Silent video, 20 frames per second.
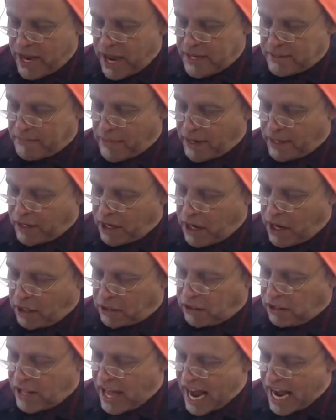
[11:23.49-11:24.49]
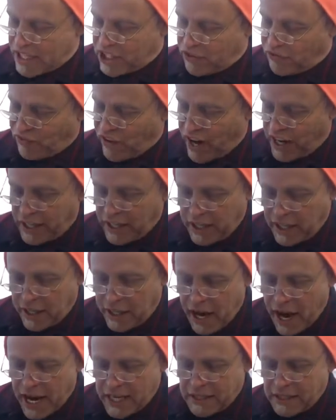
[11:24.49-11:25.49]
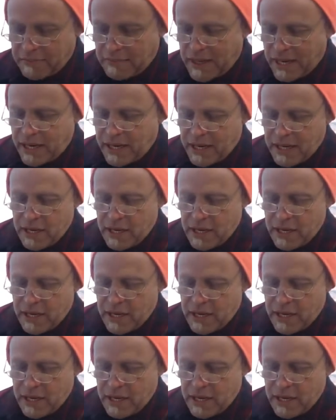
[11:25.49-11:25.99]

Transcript: has been called classified and denied to be